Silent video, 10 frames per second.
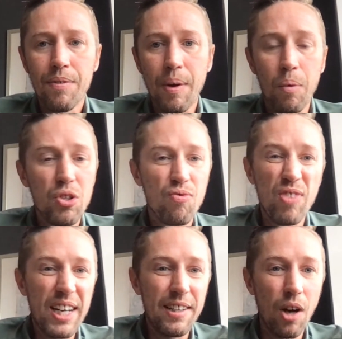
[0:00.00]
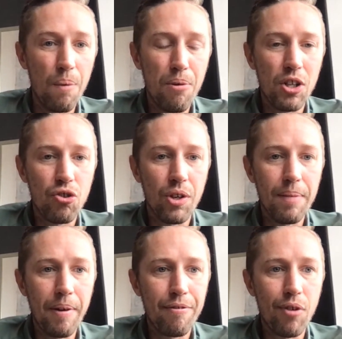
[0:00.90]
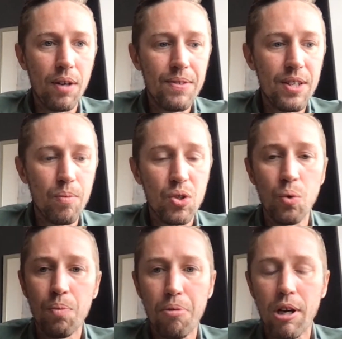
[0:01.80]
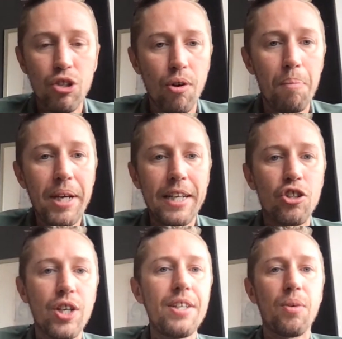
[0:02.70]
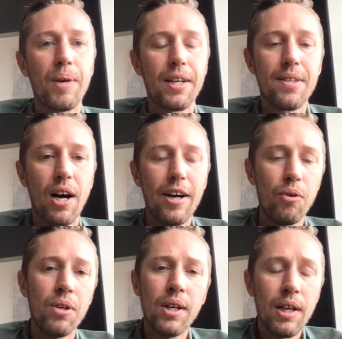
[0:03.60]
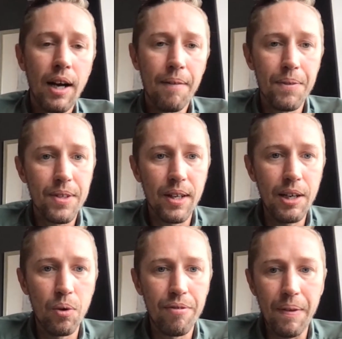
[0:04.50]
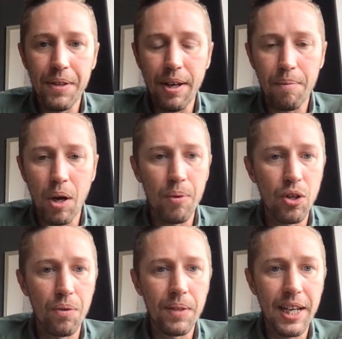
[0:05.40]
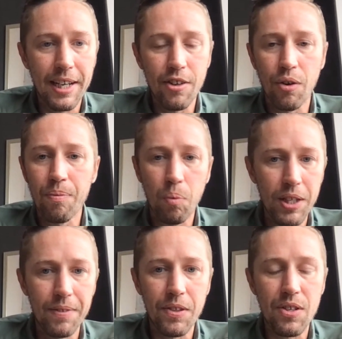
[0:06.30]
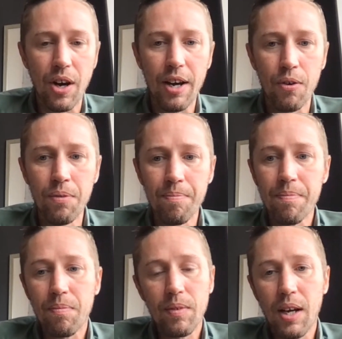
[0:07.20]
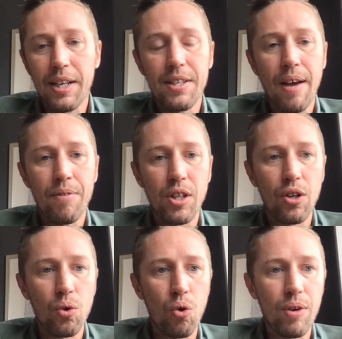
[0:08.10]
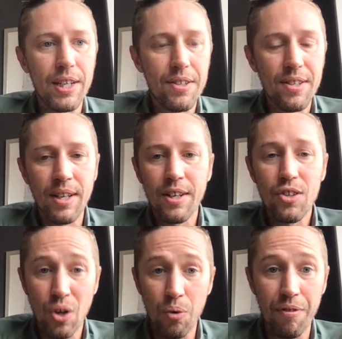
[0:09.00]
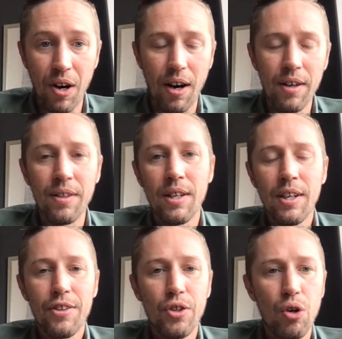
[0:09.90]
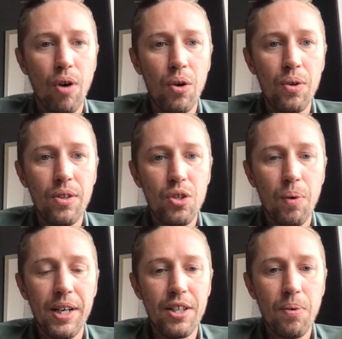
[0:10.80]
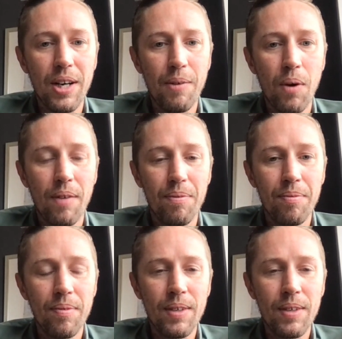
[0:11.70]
There was really no pressure on him in France. It was all pressure on PSG to win a title. And Lille have ended up going on, kicking on, winning the title. And he's having a glorious, so far, Euro 2021.